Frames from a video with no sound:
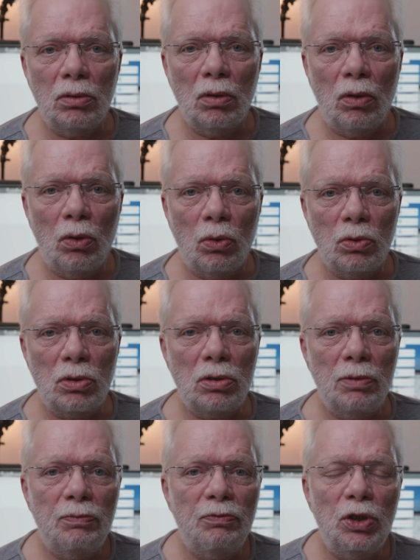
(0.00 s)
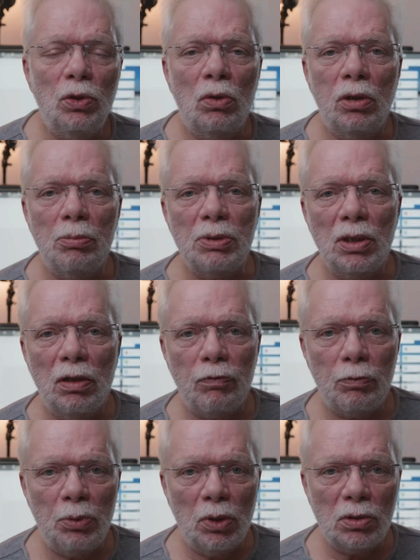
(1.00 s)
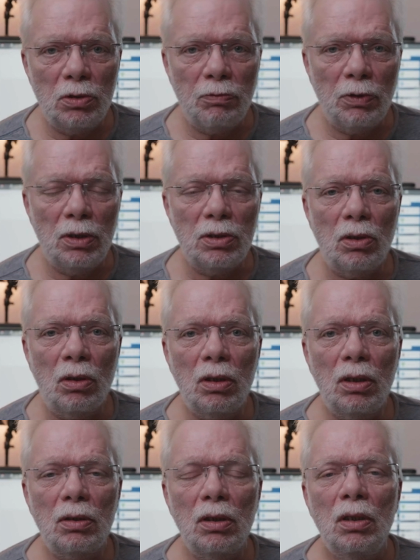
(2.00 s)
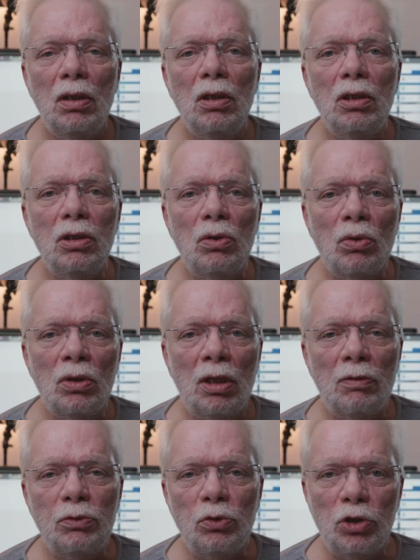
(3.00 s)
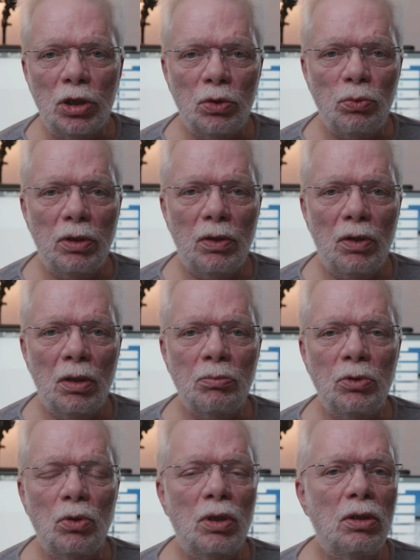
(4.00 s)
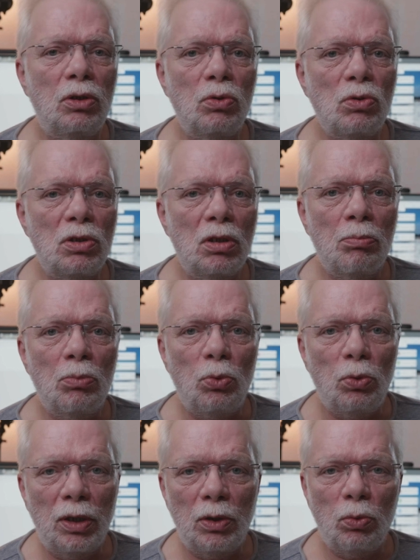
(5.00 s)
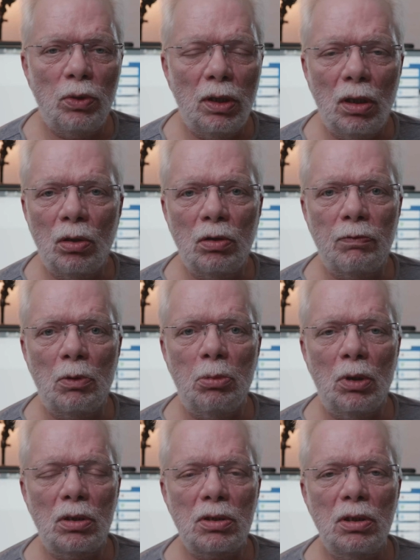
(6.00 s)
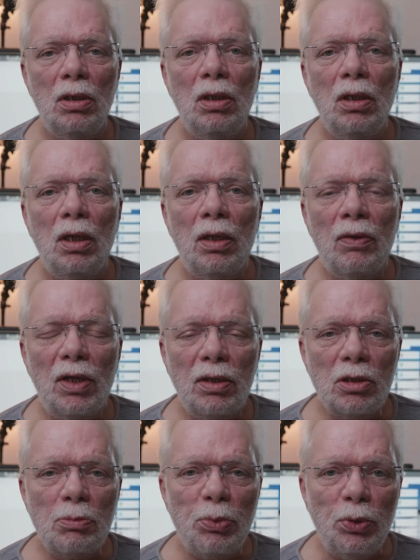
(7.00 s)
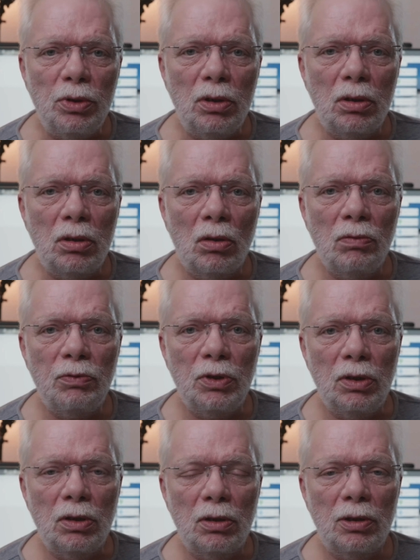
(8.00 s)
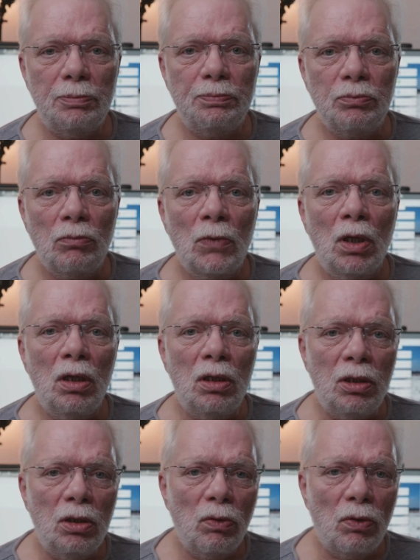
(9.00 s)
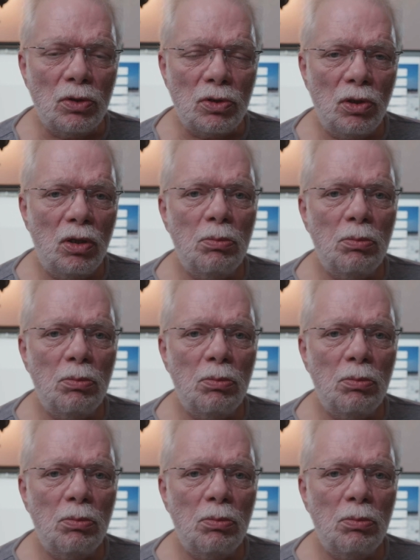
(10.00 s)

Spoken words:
those video clips have proxy files on that. You don't have to generate them, you can use them right away out of the box, and that is pretty convenient. And here the same